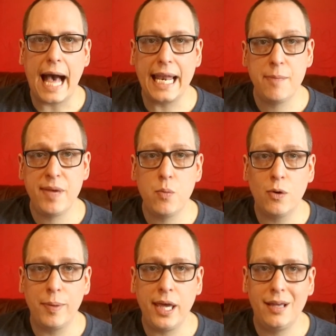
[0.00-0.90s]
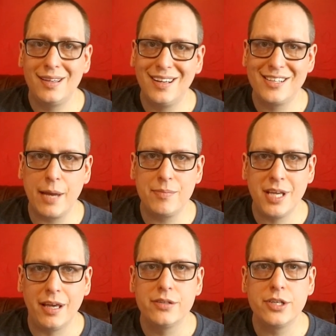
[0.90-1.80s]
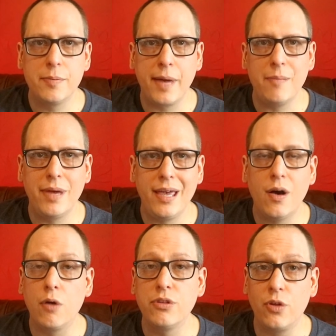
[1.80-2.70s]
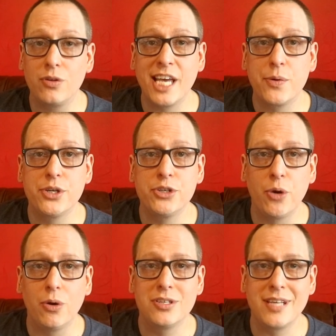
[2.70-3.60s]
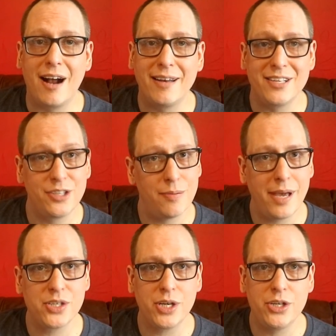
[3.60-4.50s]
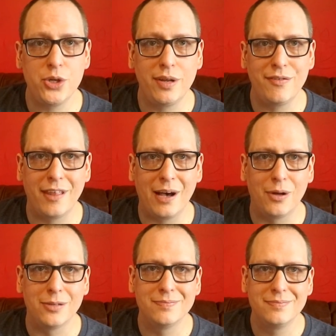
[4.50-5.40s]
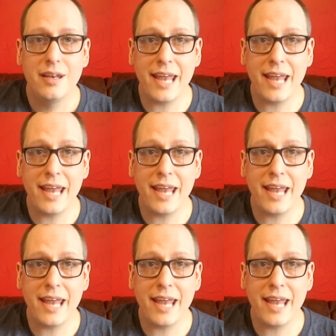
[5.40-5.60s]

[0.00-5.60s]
Ali B will be attempting to debate me on the non-sequitur show on Saturday, so make sure you tune in for that one.